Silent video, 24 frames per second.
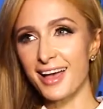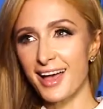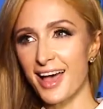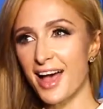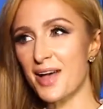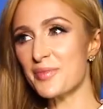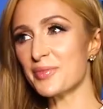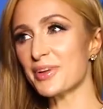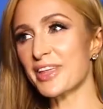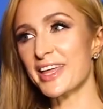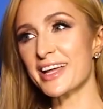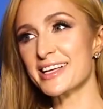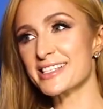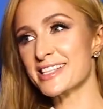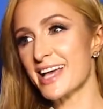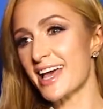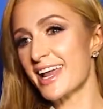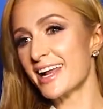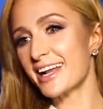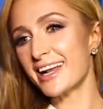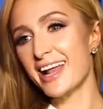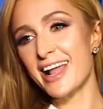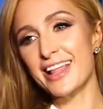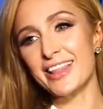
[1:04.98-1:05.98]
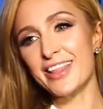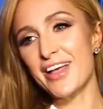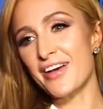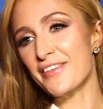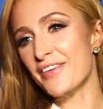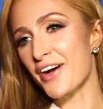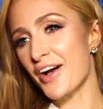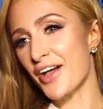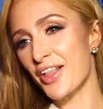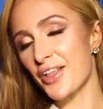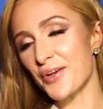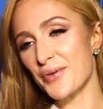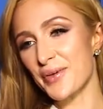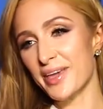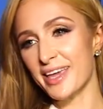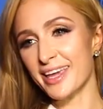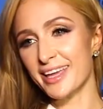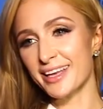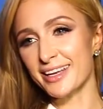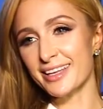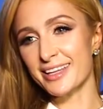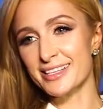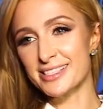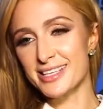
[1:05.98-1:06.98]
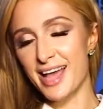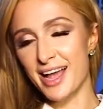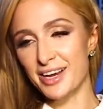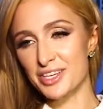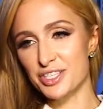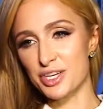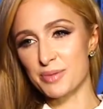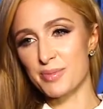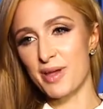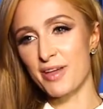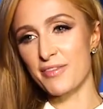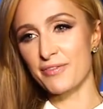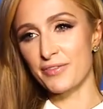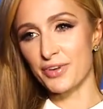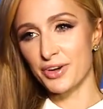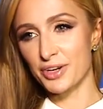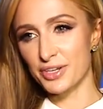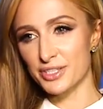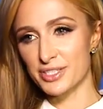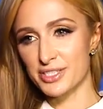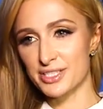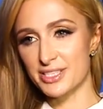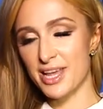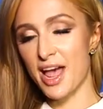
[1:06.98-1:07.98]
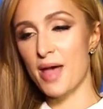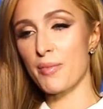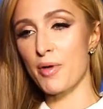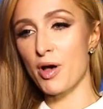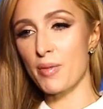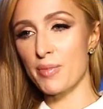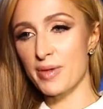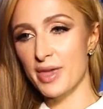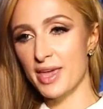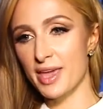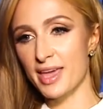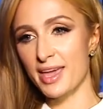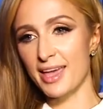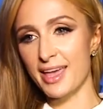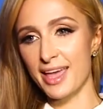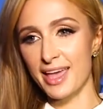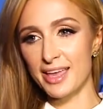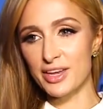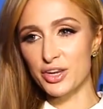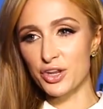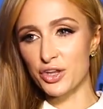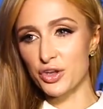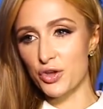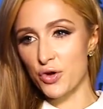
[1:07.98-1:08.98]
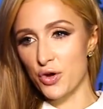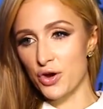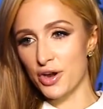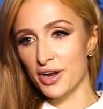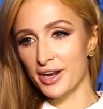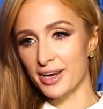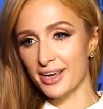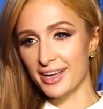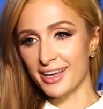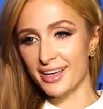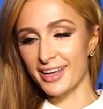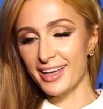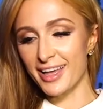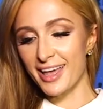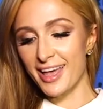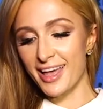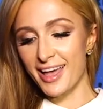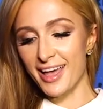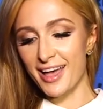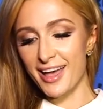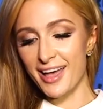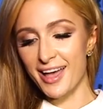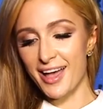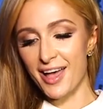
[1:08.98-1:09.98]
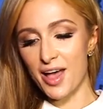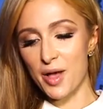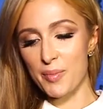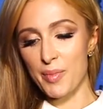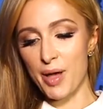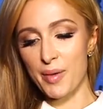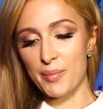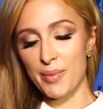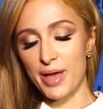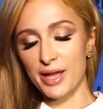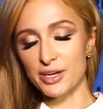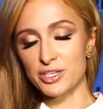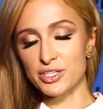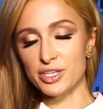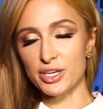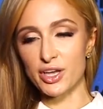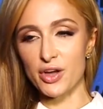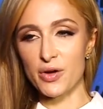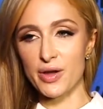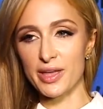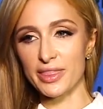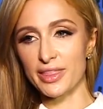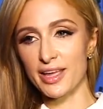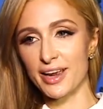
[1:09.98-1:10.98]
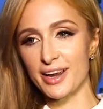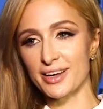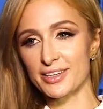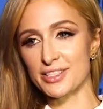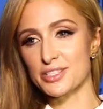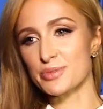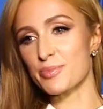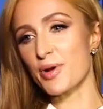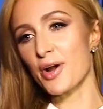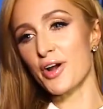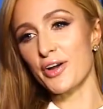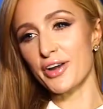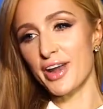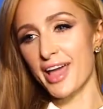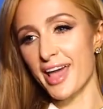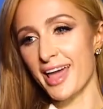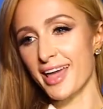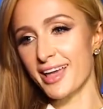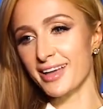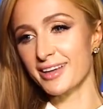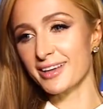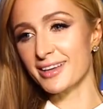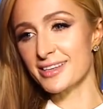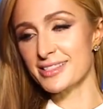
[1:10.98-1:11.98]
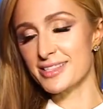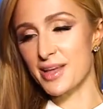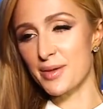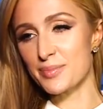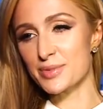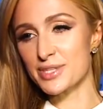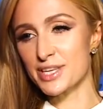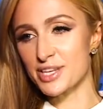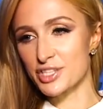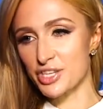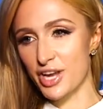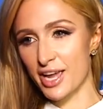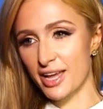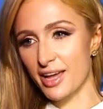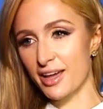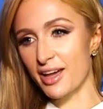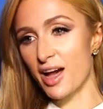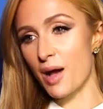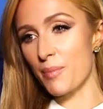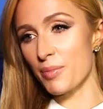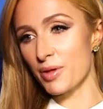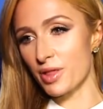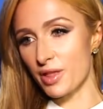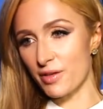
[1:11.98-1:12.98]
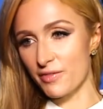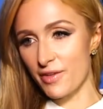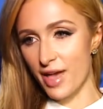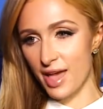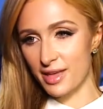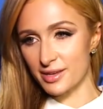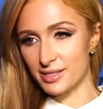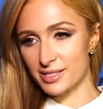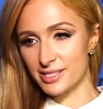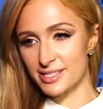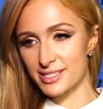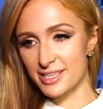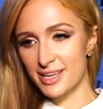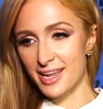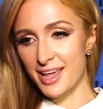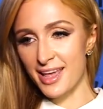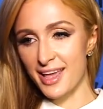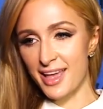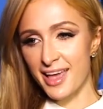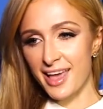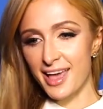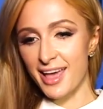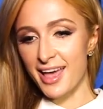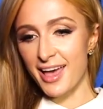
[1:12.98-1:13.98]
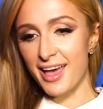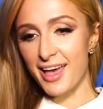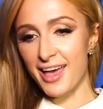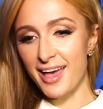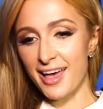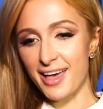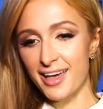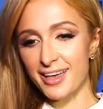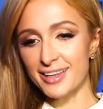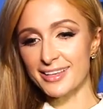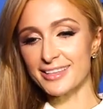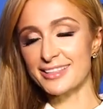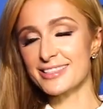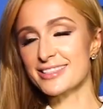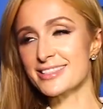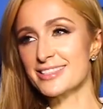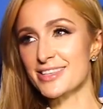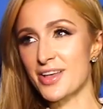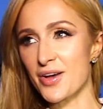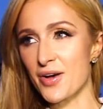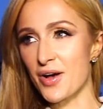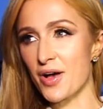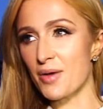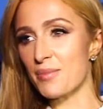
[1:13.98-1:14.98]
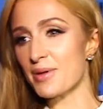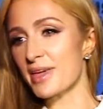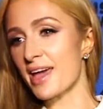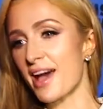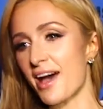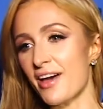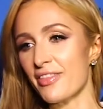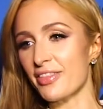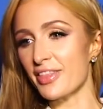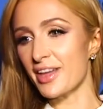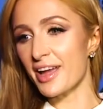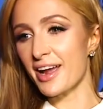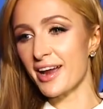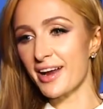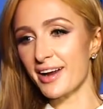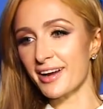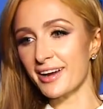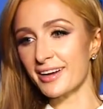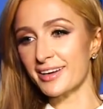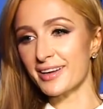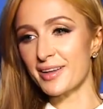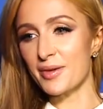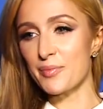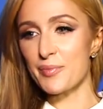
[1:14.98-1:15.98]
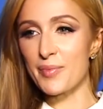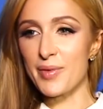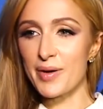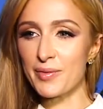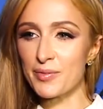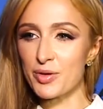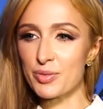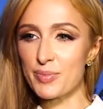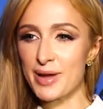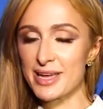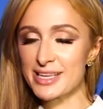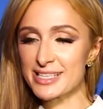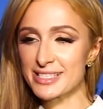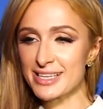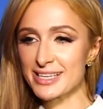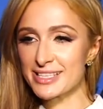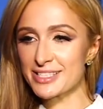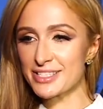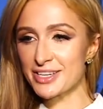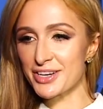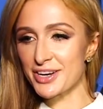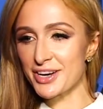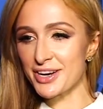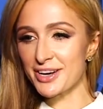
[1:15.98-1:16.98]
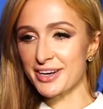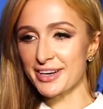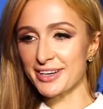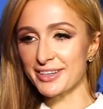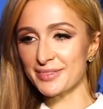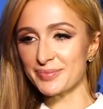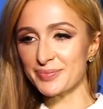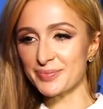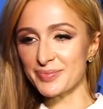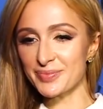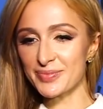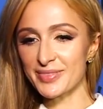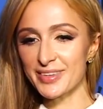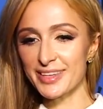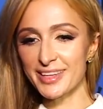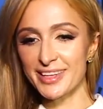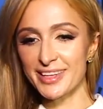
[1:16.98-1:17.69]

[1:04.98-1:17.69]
I'm really excited. I love Halloween. It's actually my first time I'll be in New York. Oh. Um, I'm actually going there tomorrow night because I'm DJing a couple events, oh, and so I'll be out there and with my sister and